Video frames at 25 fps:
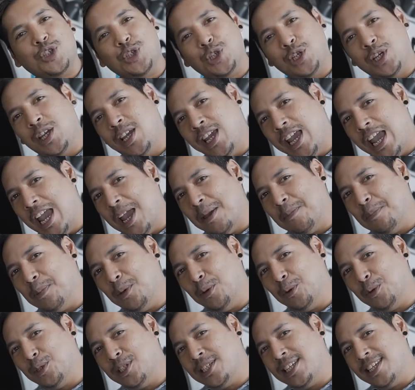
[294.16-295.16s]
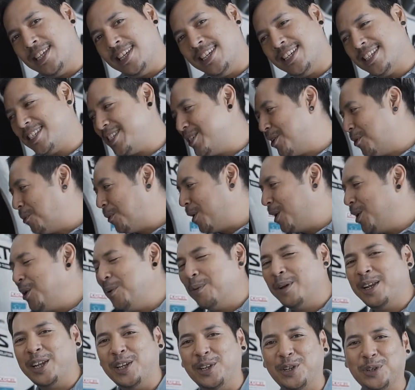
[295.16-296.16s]
she a beauty? So what
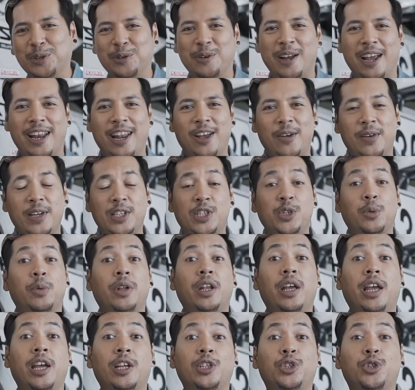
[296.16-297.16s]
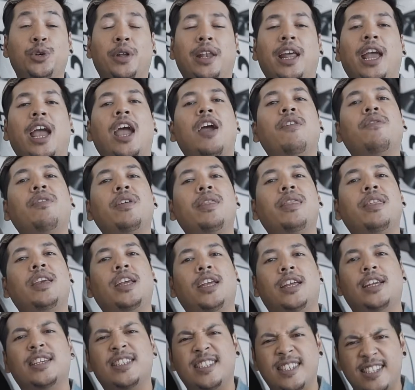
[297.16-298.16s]
you want to do right now is you want to ensure that
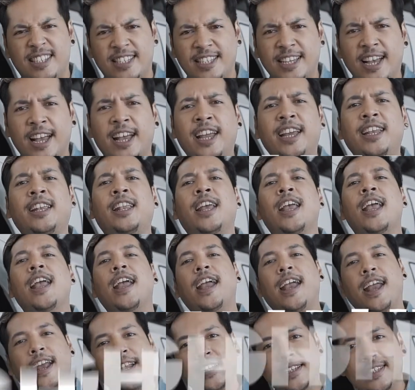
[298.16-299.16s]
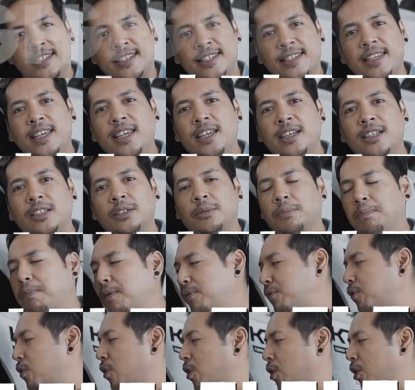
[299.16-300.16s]
everything is tight and sealed
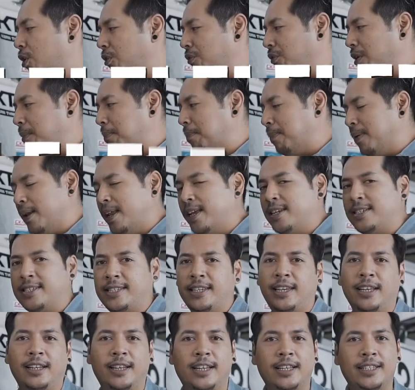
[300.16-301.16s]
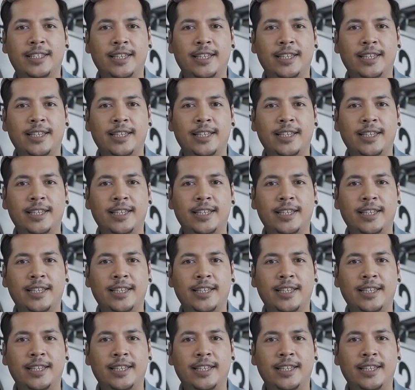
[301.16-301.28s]
before replacing the